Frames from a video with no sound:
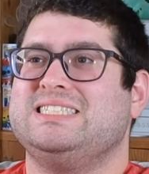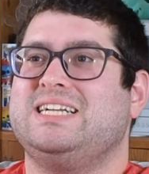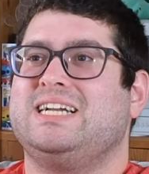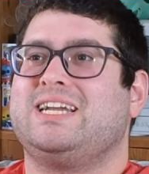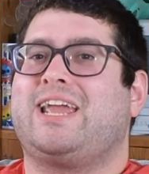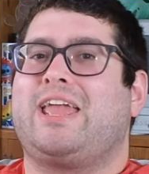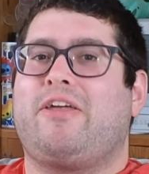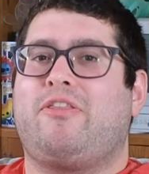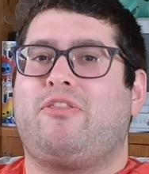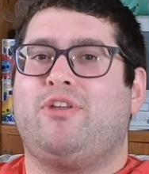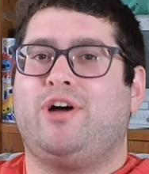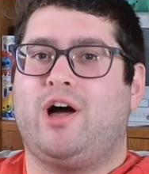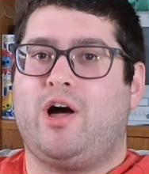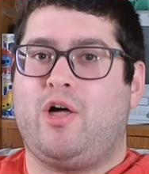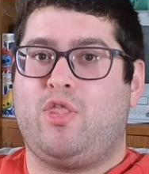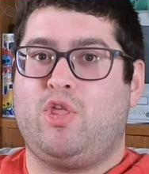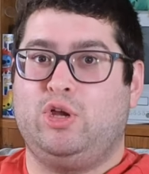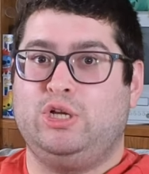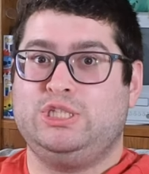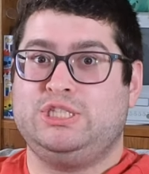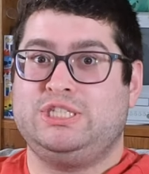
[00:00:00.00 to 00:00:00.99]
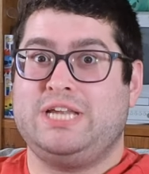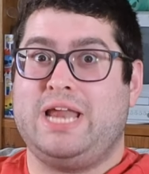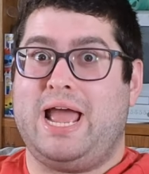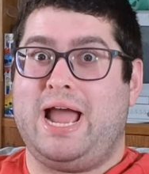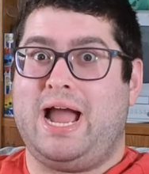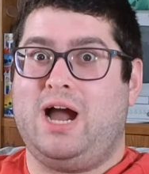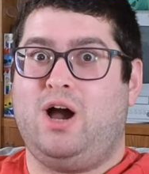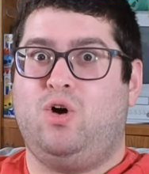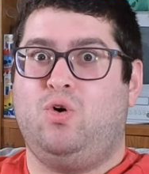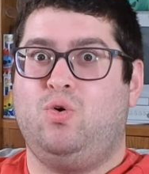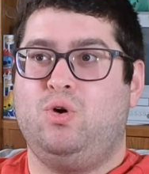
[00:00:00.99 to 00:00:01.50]
Get the others
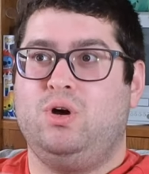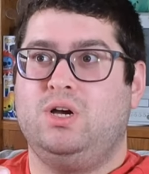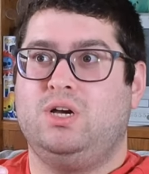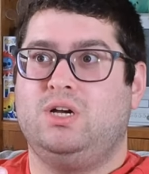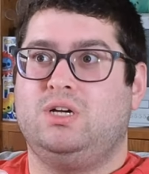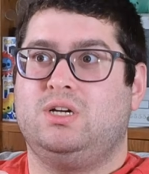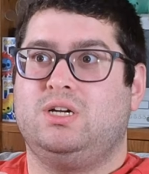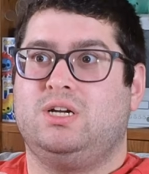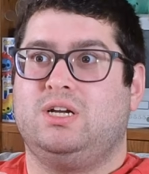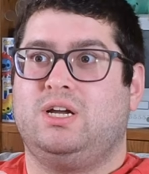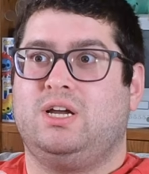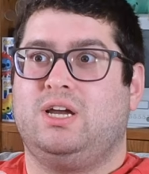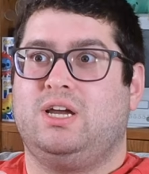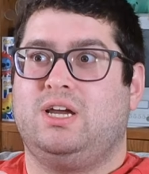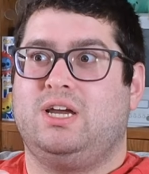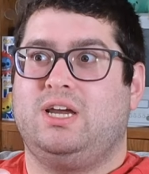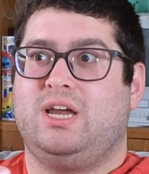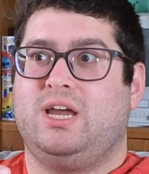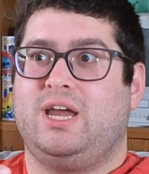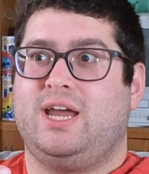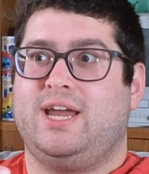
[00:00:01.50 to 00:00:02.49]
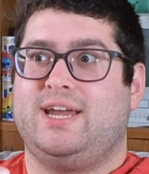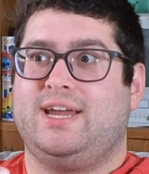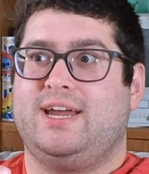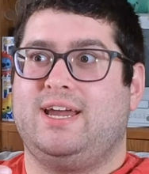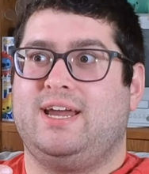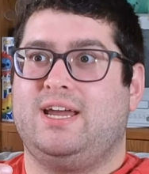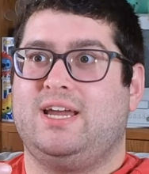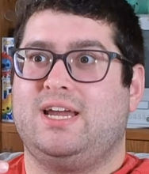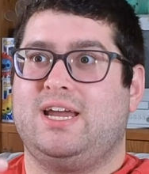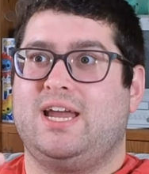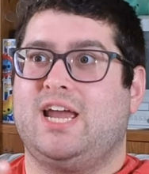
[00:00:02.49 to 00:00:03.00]
now.
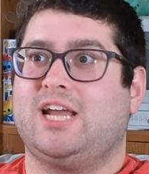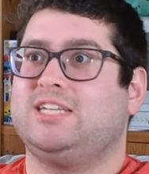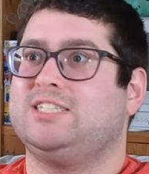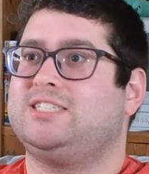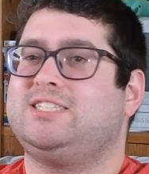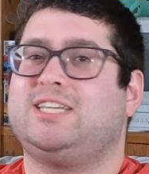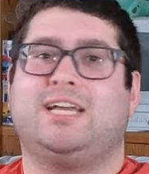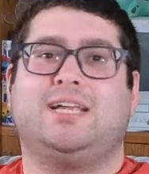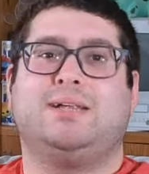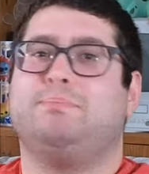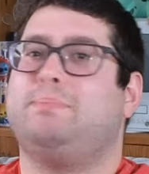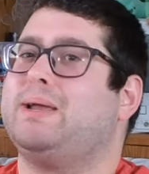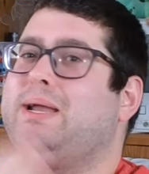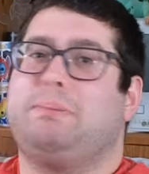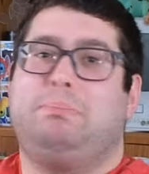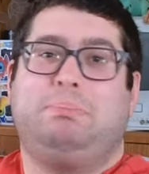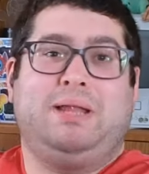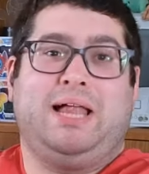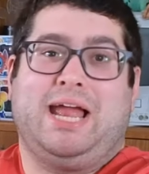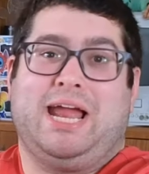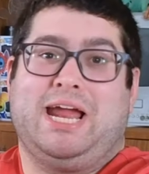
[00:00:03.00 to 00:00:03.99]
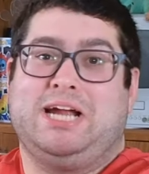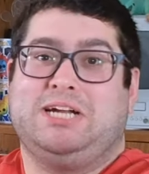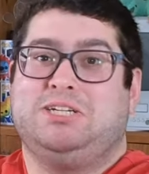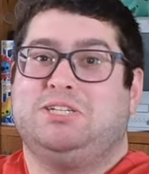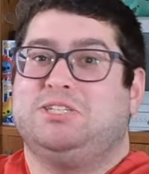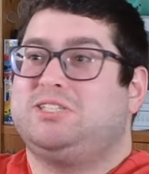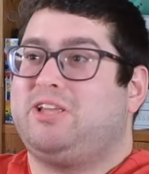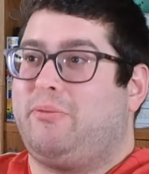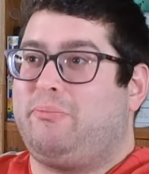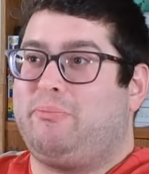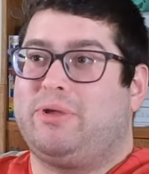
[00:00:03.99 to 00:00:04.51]
And set, make a plan.
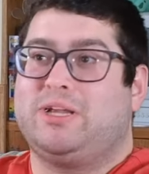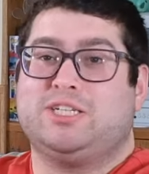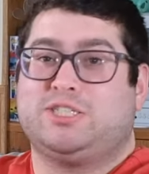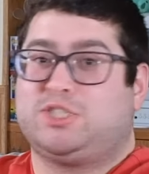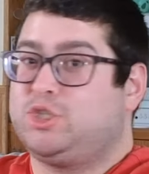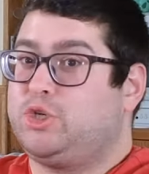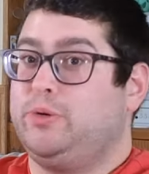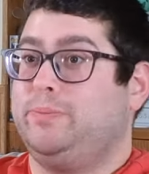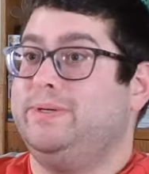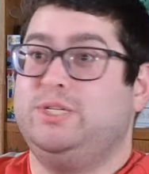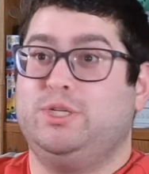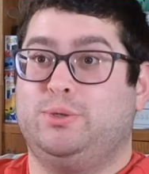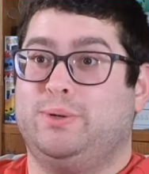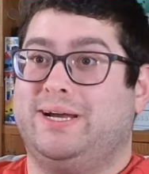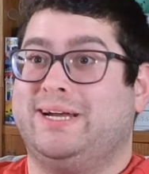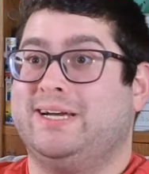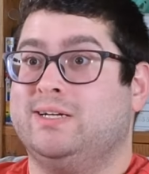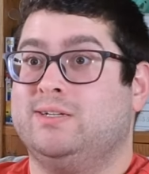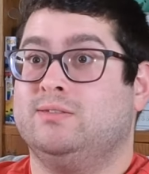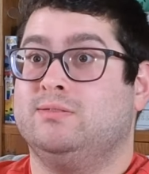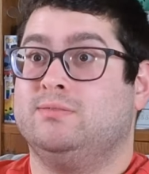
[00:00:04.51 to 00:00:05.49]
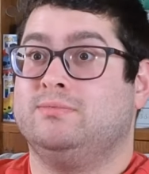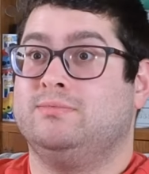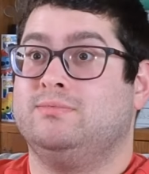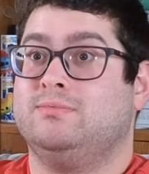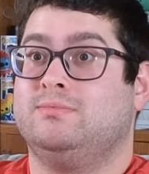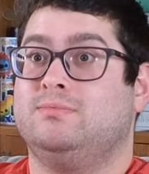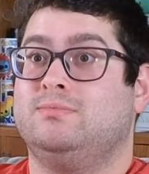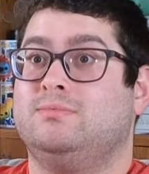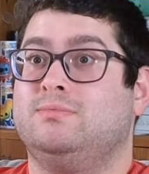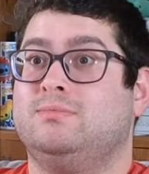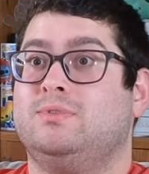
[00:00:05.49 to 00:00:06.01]
Something Scooby Doo it.
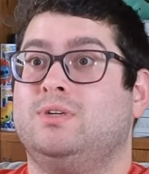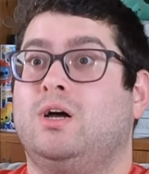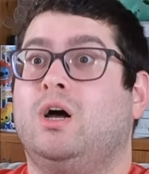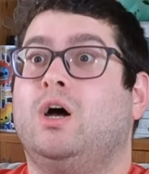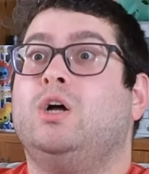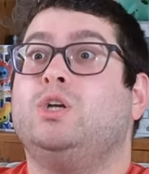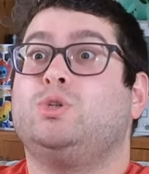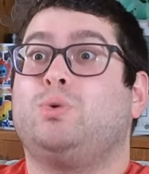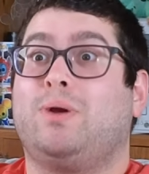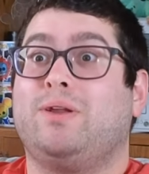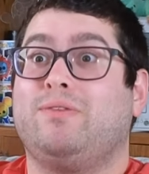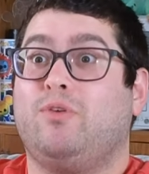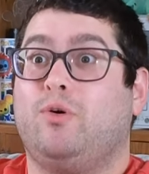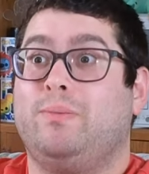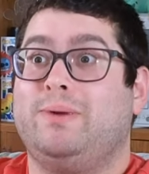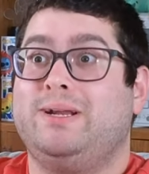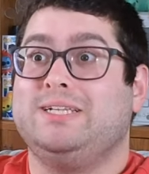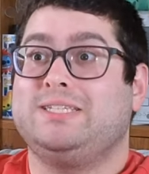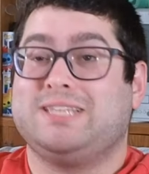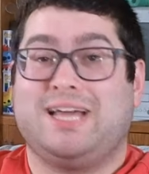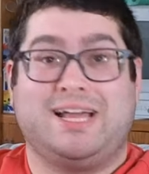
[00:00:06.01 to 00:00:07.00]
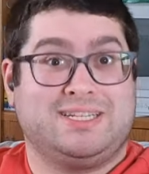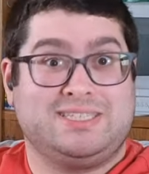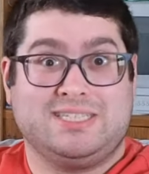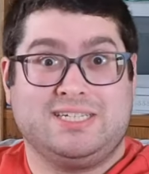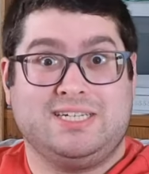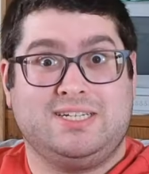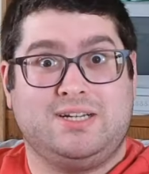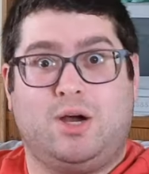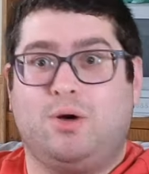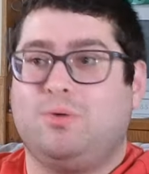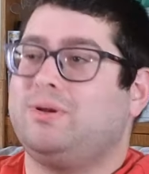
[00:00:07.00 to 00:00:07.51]
24 minutes. 24 minutes? That's
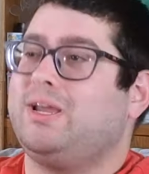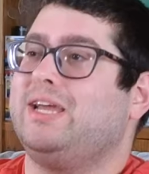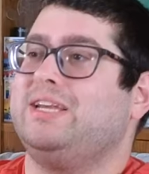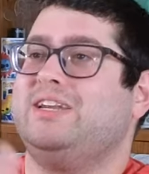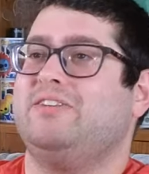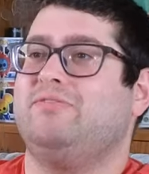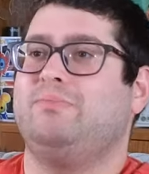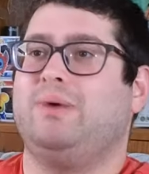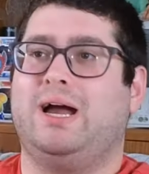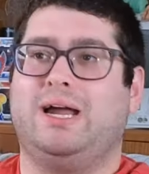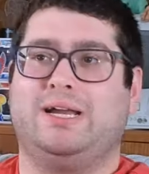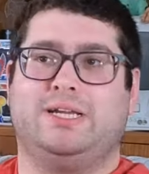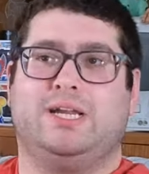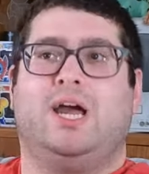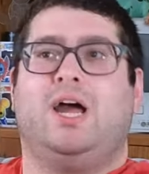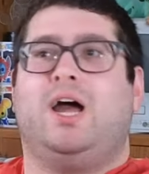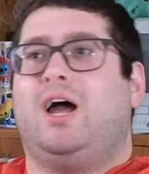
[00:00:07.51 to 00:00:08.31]
it? Okay, never mind.